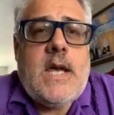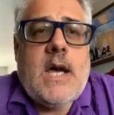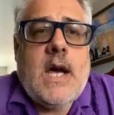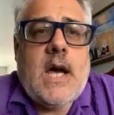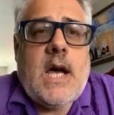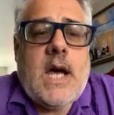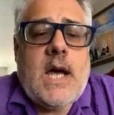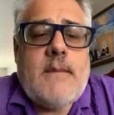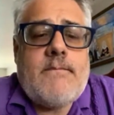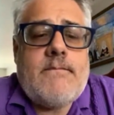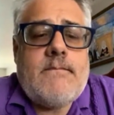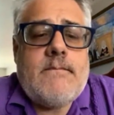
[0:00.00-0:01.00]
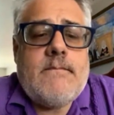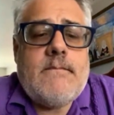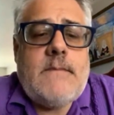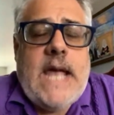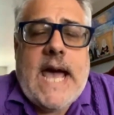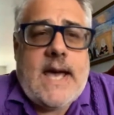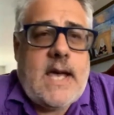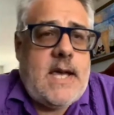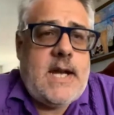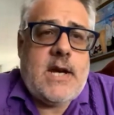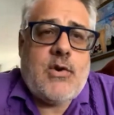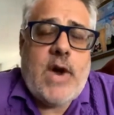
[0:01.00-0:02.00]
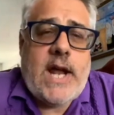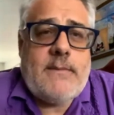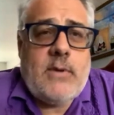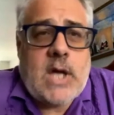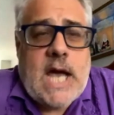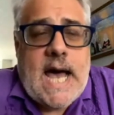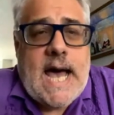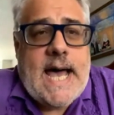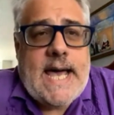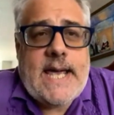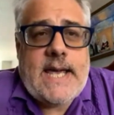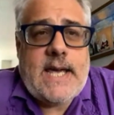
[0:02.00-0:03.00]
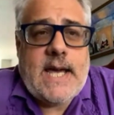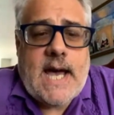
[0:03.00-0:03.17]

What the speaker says: An incredible guy.